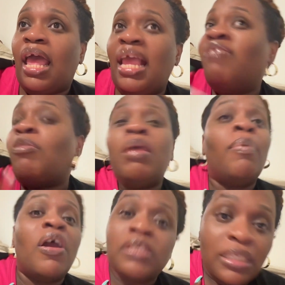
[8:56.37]
even me
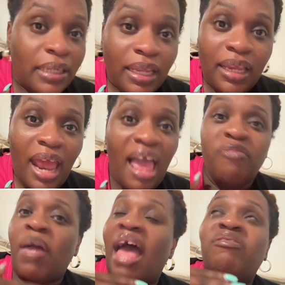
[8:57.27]
personally, I've
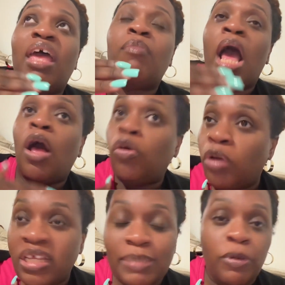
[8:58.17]
had my
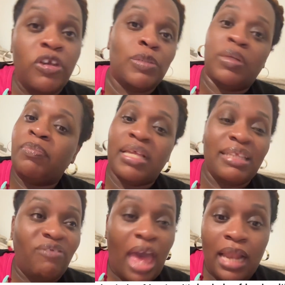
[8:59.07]
own experience with
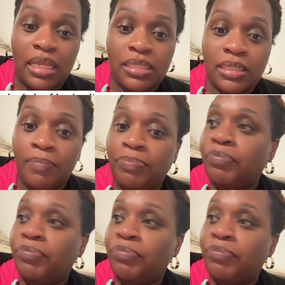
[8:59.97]
domestic violence.